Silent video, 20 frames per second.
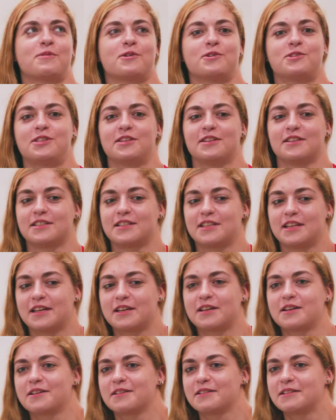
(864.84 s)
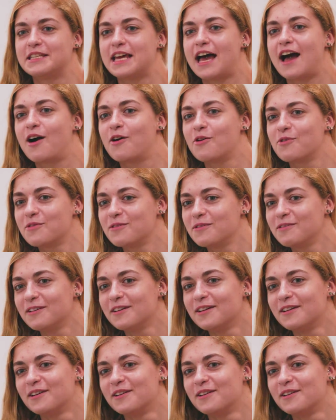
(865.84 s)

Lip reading: person is like down